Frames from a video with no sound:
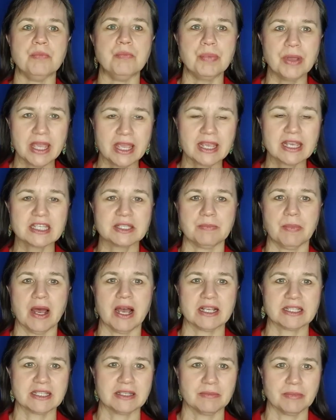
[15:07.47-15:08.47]
big as
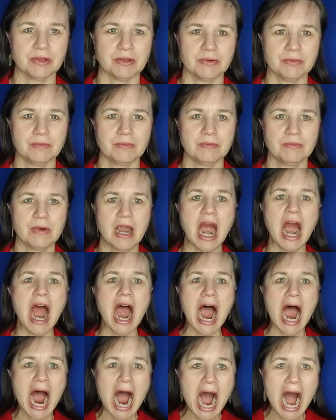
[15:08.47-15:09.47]
possible.
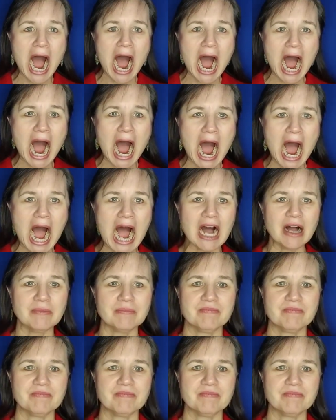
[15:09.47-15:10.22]
Ah.